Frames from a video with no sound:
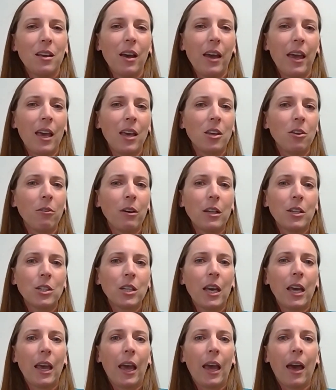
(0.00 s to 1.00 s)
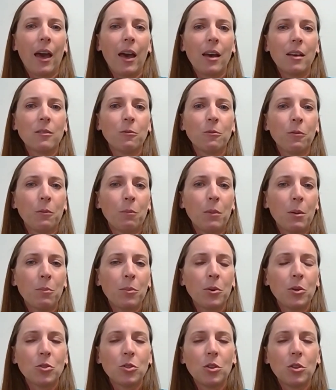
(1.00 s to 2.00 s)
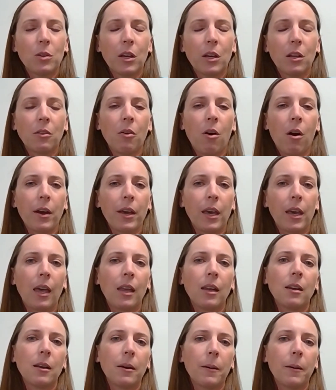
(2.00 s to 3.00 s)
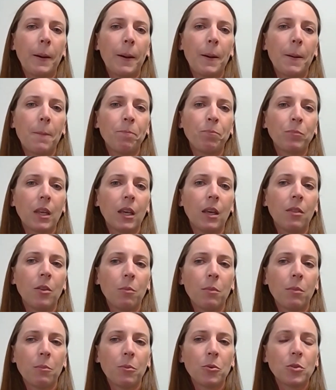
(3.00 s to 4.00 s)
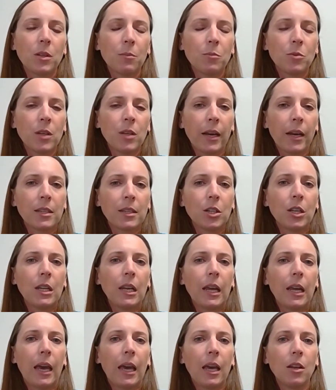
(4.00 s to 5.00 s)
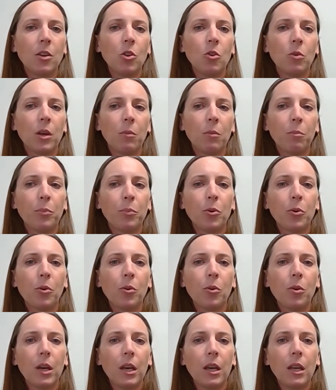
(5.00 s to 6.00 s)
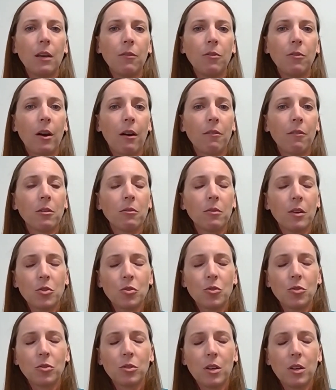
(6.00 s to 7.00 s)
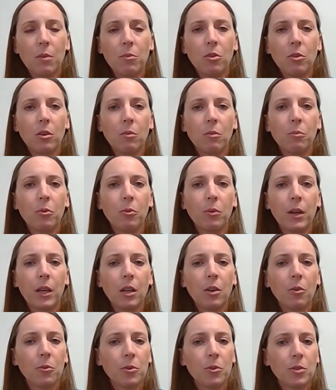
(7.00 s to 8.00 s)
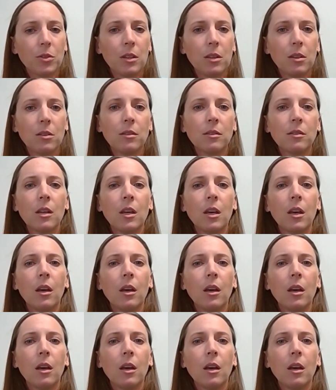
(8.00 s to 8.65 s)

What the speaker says: AQHA has, for members, you can log in their membership section and you can pull any, if you have their registered name, you can pull any horses